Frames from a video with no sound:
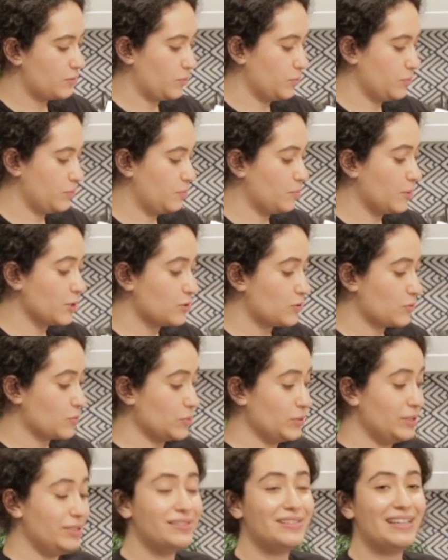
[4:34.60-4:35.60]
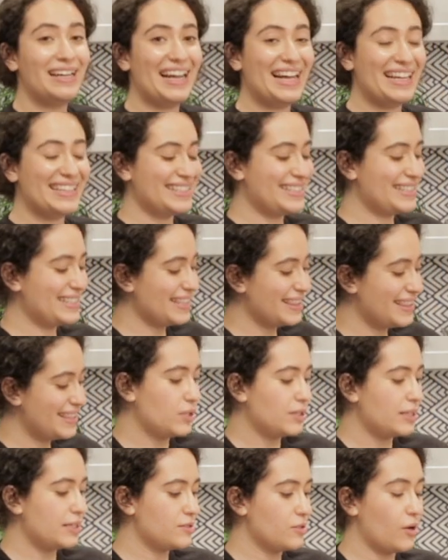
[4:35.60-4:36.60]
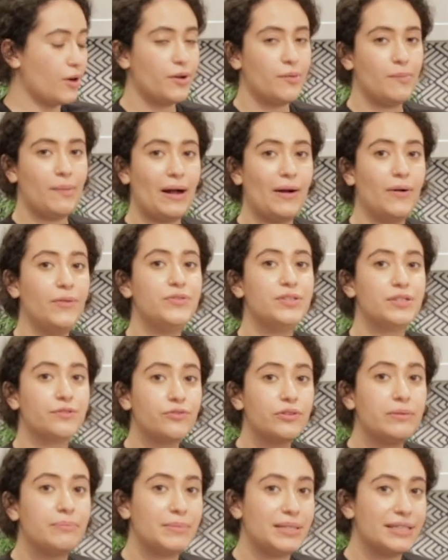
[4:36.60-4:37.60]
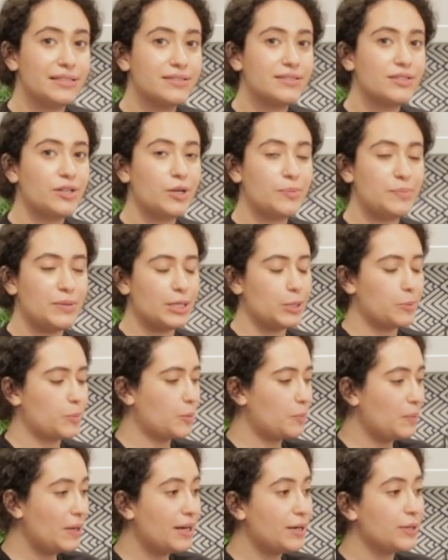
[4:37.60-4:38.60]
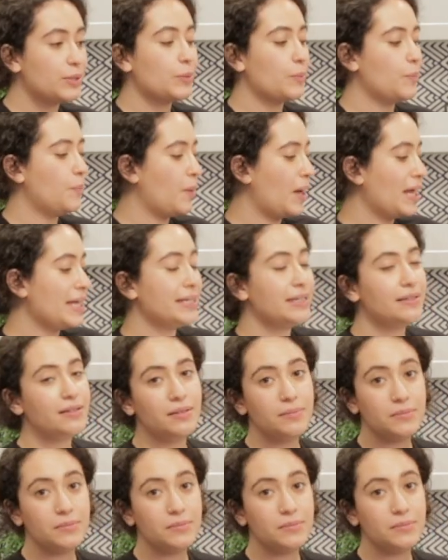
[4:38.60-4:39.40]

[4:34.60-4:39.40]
and Cynthia Kralik, they talk about different meals that are being prepared by